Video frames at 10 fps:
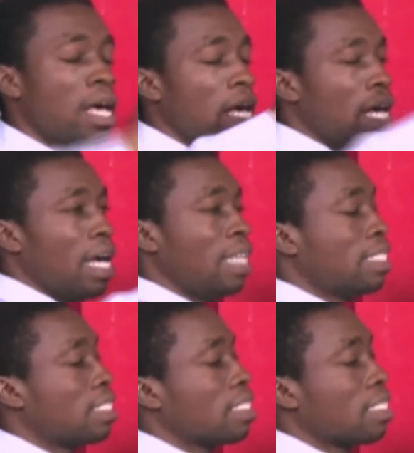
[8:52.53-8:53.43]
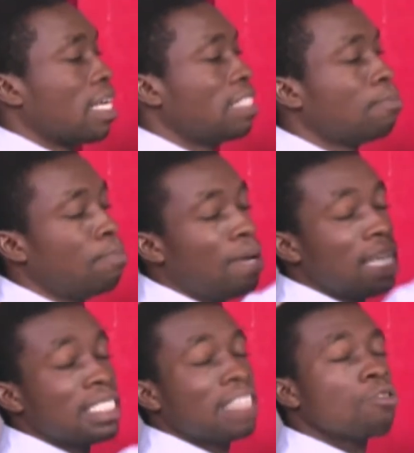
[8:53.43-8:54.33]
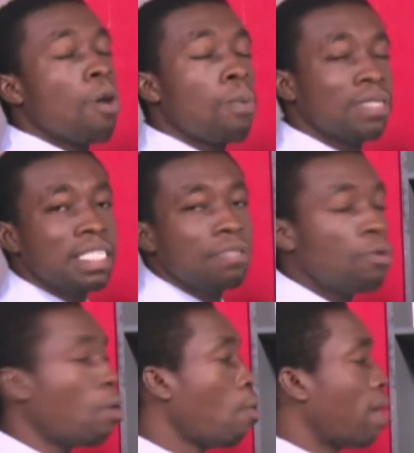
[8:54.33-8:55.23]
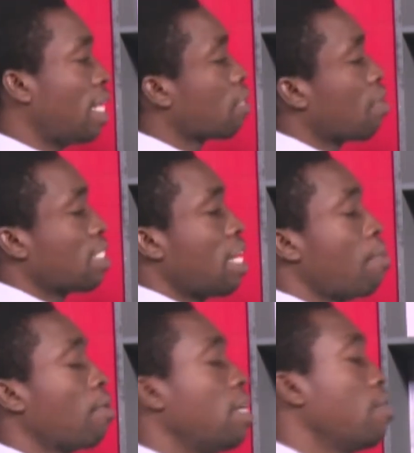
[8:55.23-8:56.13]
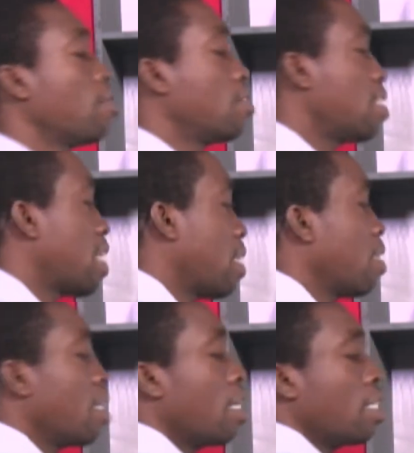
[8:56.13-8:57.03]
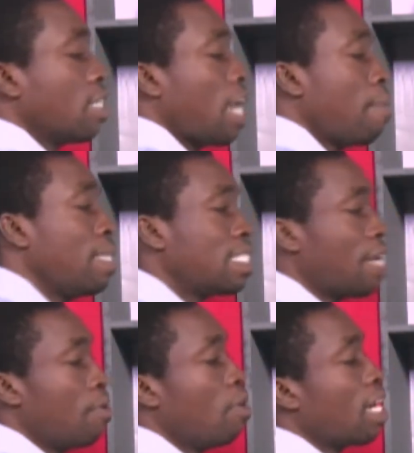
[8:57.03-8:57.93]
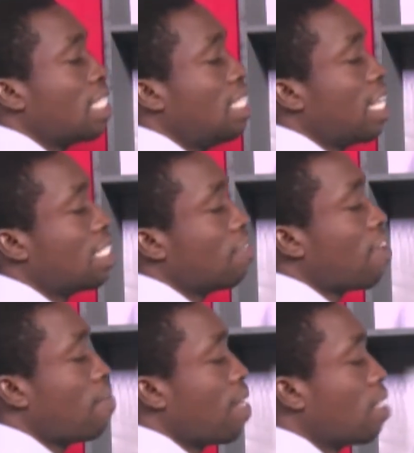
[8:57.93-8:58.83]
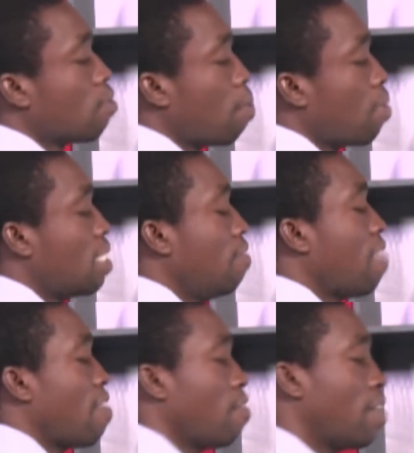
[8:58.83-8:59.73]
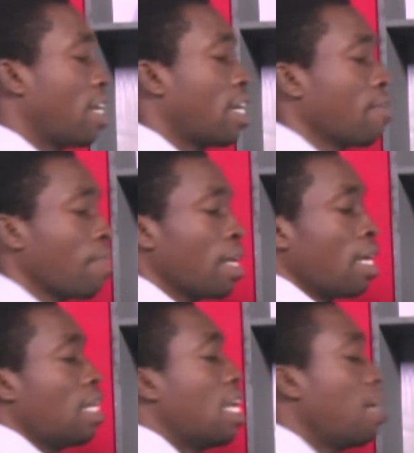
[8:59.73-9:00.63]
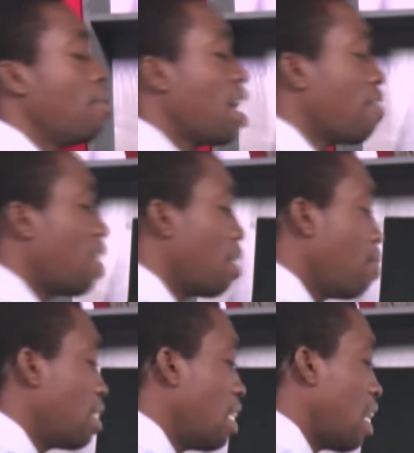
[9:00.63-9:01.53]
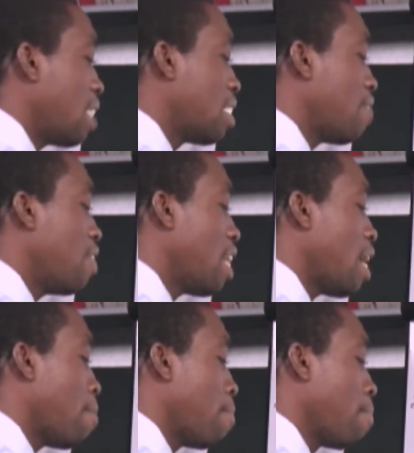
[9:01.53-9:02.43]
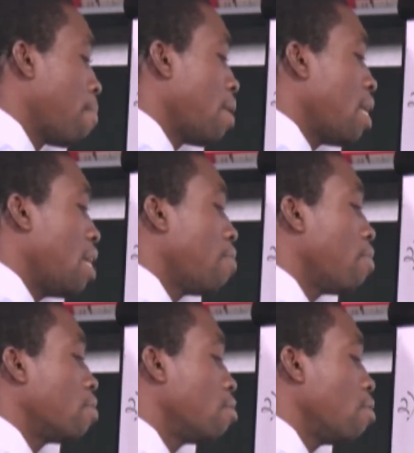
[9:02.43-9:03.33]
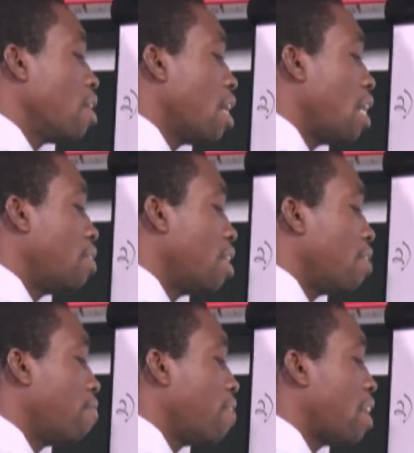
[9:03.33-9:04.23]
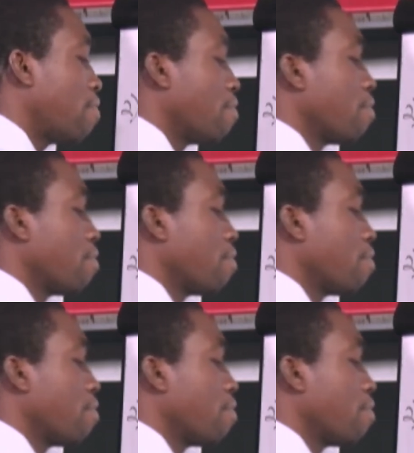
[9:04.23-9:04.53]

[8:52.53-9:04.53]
it plays its opposite role when it crosses the equal to sign. So that being said, we know that negative 5 becomes for positive 5 over here. Then we have an equation like 7m equal to 105.